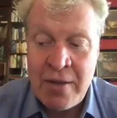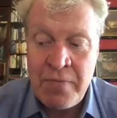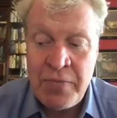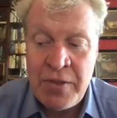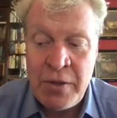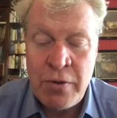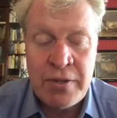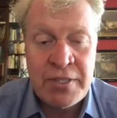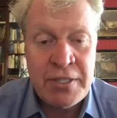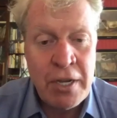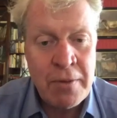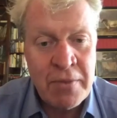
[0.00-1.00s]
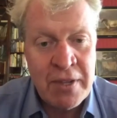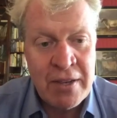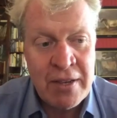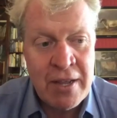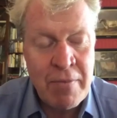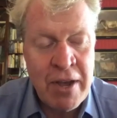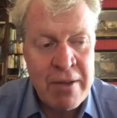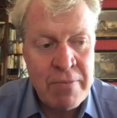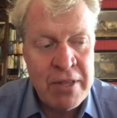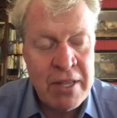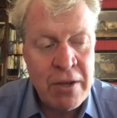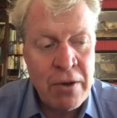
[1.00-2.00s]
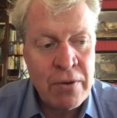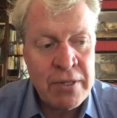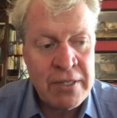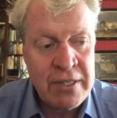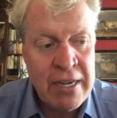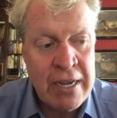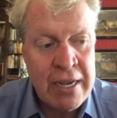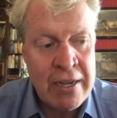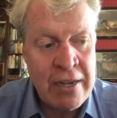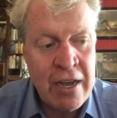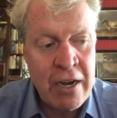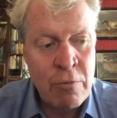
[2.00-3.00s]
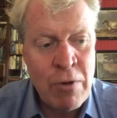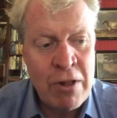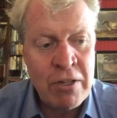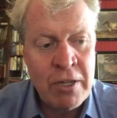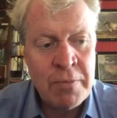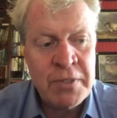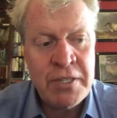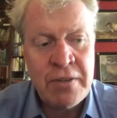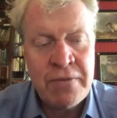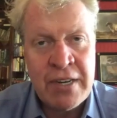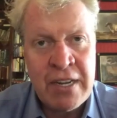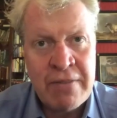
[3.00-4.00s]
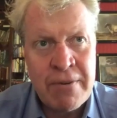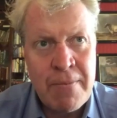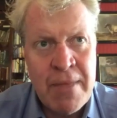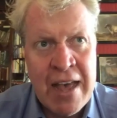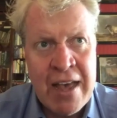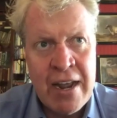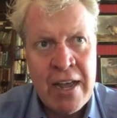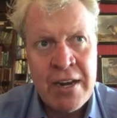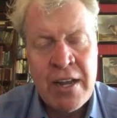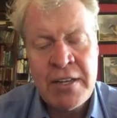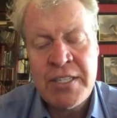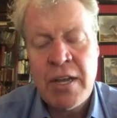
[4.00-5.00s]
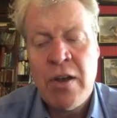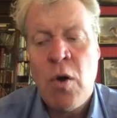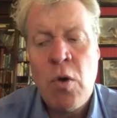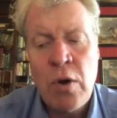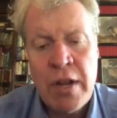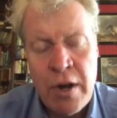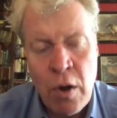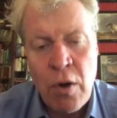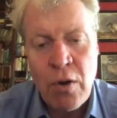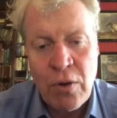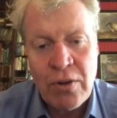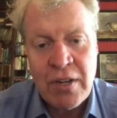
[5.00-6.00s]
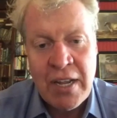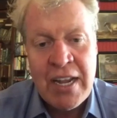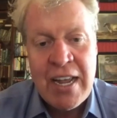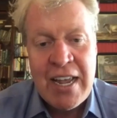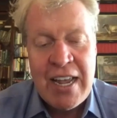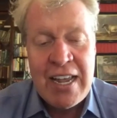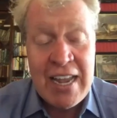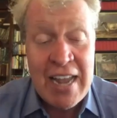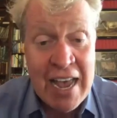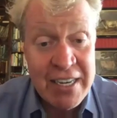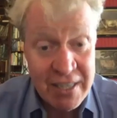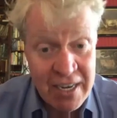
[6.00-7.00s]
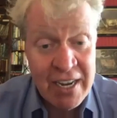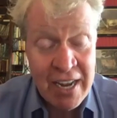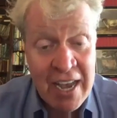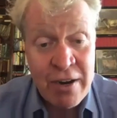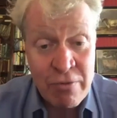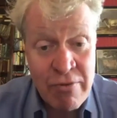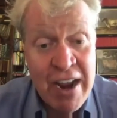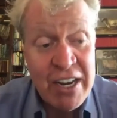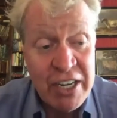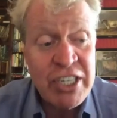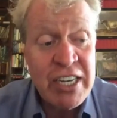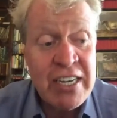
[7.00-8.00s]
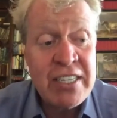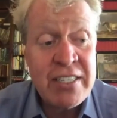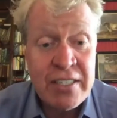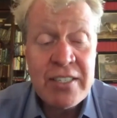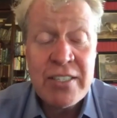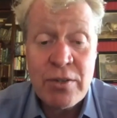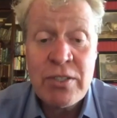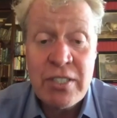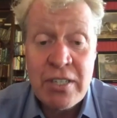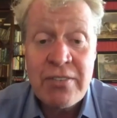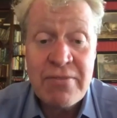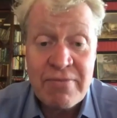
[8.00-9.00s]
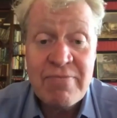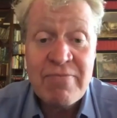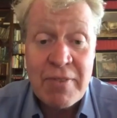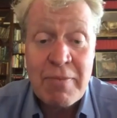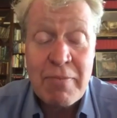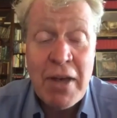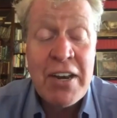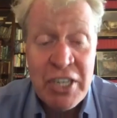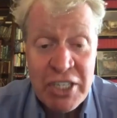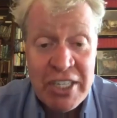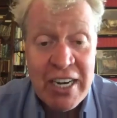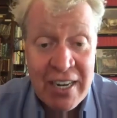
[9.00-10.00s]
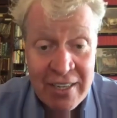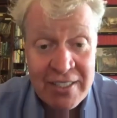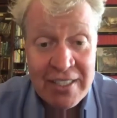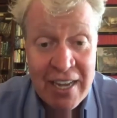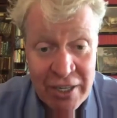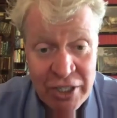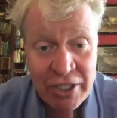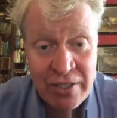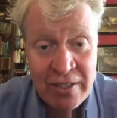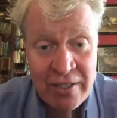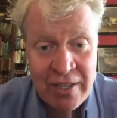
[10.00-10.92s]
you'd assume that there might be the odd unwelcome souvenir from that. And so all in all, he had a wretched sort of punishing schedule,